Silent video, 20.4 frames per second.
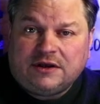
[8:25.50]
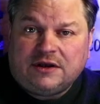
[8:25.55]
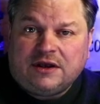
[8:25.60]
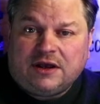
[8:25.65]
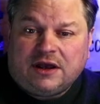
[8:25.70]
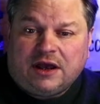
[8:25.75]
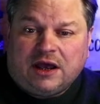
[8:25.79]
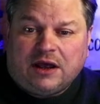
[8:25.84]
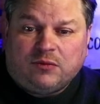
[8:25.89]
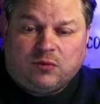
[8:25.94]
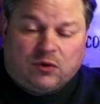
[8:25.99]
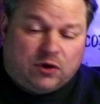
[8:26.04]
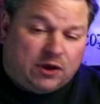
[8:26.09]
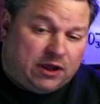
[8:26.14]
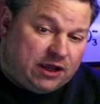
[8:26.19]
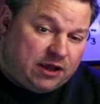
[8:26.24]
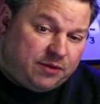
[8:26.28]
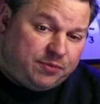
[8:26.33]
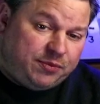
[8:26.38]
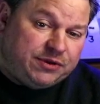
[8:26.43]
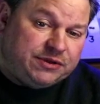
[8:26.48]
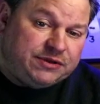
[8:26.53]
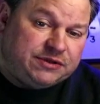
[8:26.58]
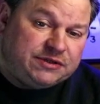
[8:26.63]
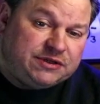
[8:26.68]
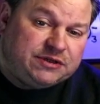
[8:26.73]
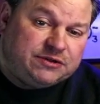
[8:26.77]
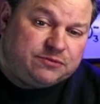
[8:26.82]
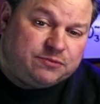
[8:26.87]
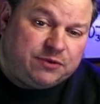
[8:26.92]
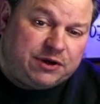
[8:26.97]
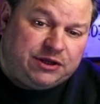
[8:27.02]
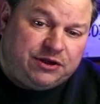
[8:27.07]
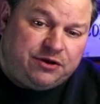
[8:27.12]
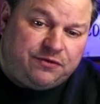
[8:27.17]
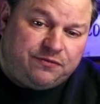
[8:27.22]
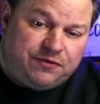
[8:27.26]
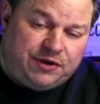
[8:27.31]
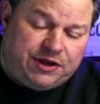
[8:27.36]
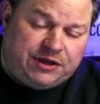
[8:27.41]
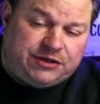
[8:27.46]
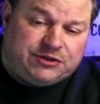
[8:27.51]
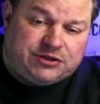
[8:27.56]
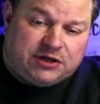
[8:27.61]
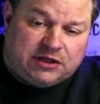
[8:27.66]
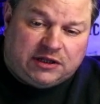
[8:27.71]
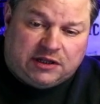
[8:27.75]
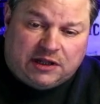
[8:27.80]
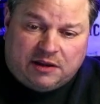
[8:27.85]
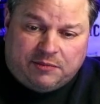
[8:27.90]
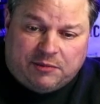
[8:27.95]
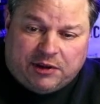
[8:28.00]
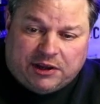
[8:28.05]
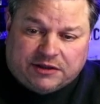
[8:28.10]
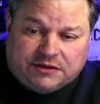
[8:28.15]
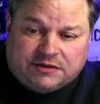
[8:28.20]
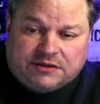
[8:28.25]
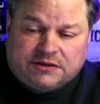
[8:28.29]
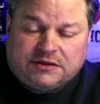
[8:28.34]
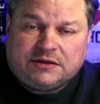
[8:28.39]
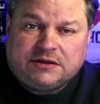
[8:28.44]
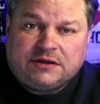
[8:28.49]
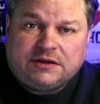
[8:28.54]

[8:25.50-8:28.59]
And what happens is when you reach a limit,